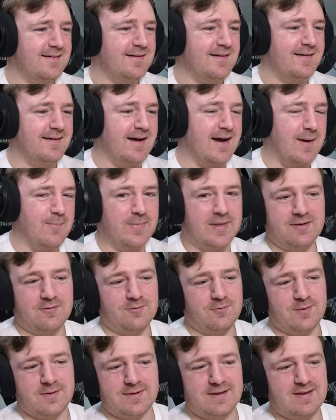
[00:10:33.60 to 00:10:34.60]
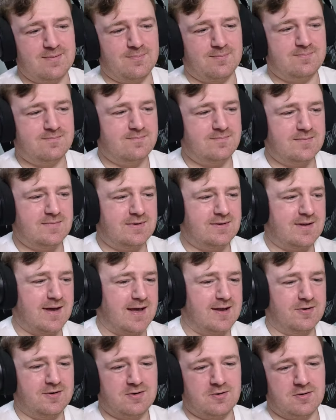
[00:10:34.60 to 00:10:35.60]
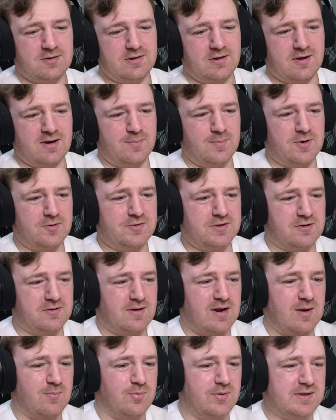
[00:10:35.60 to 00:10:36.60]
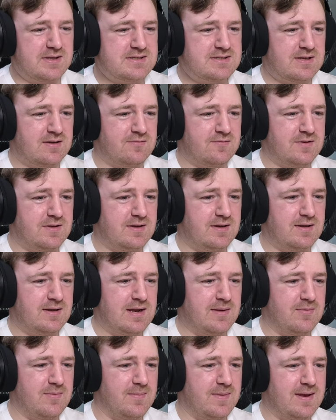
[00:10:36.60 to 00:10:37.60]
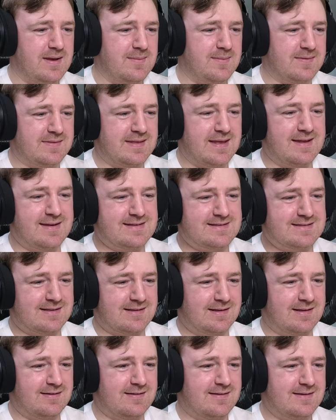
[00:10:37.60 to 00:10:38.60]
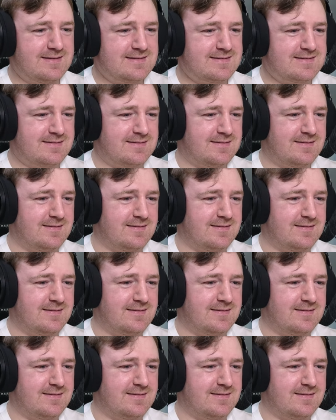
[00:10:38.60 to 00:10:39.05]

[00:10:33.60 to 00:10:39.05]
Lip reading: So I'm like really, I don't know a lot about the grappling stuff in MMA, but that is hilarious.